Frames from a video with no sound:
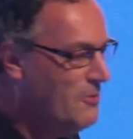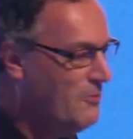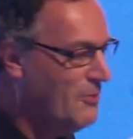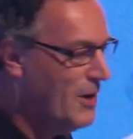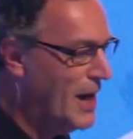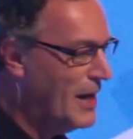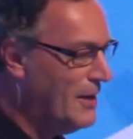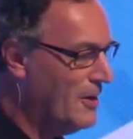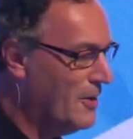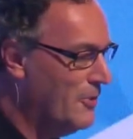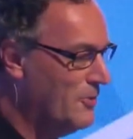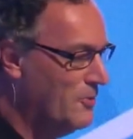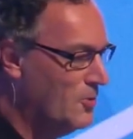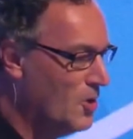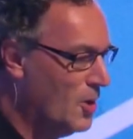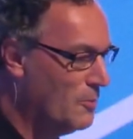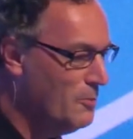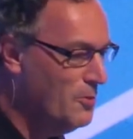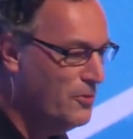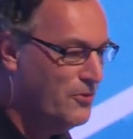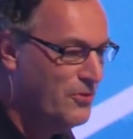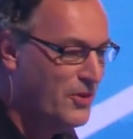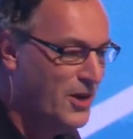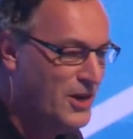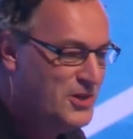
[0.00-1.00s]
it ride on
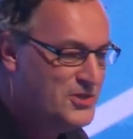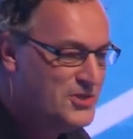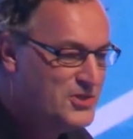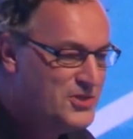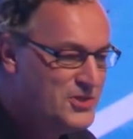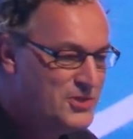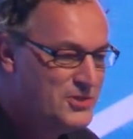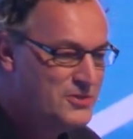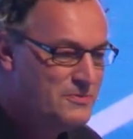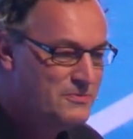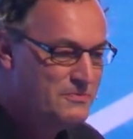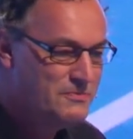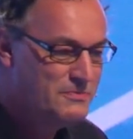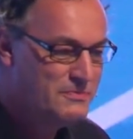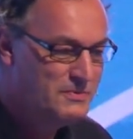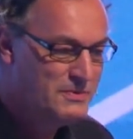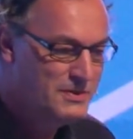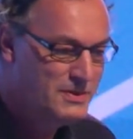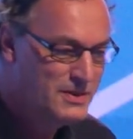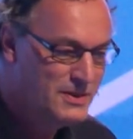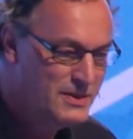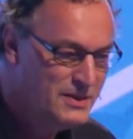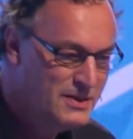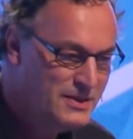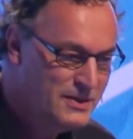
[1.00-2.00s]
top of us?
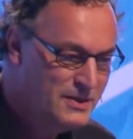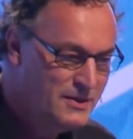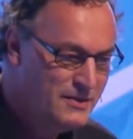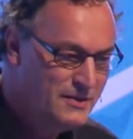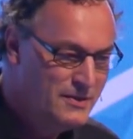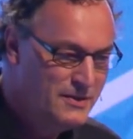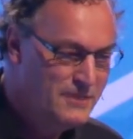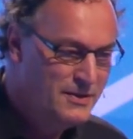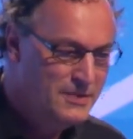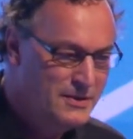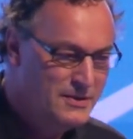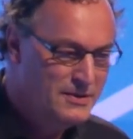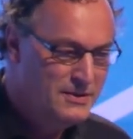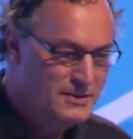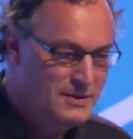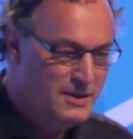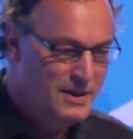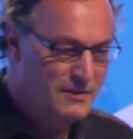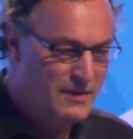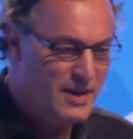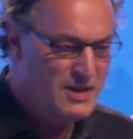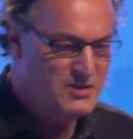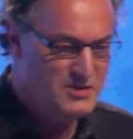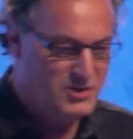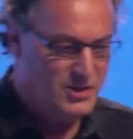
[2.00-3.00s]

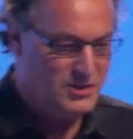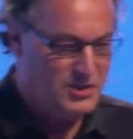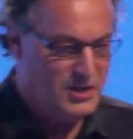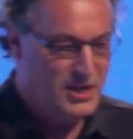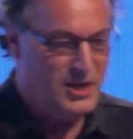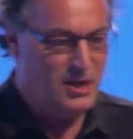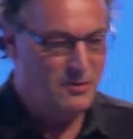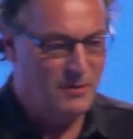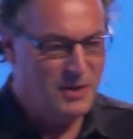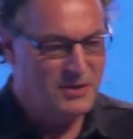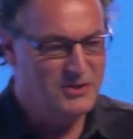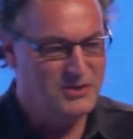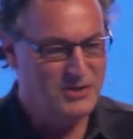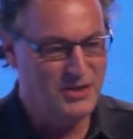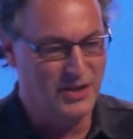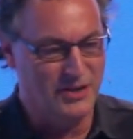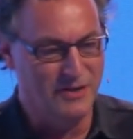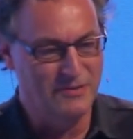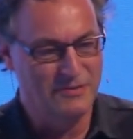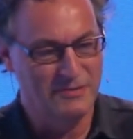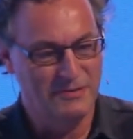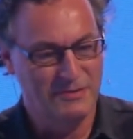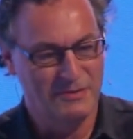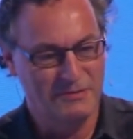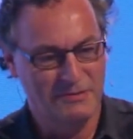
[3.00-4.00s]
That is a key question.